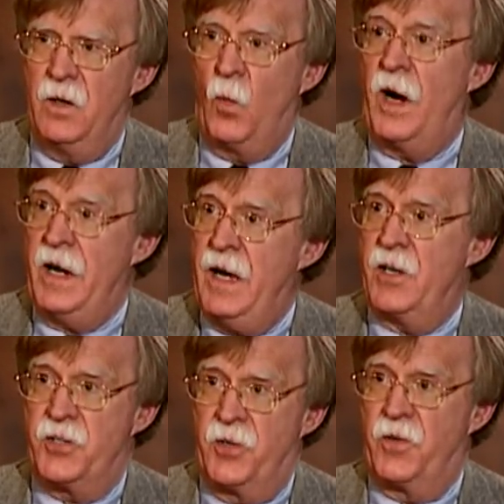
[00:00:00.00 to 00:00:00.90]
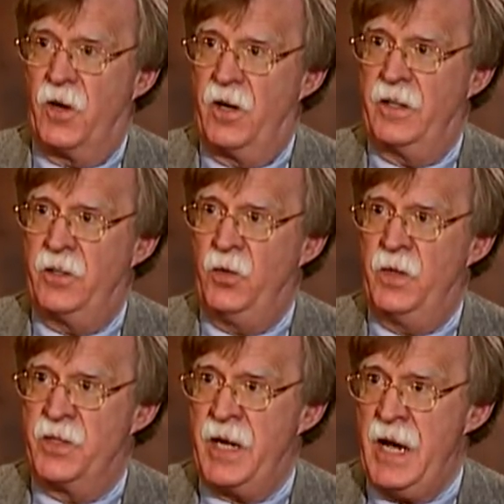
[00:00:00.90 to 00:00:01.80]
White House authority to
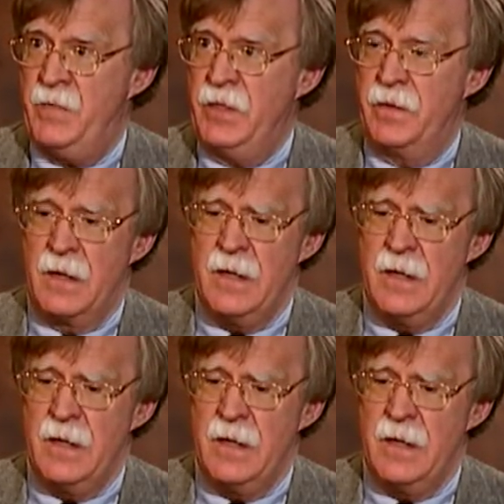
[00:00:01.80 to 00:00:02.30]
his cabinet.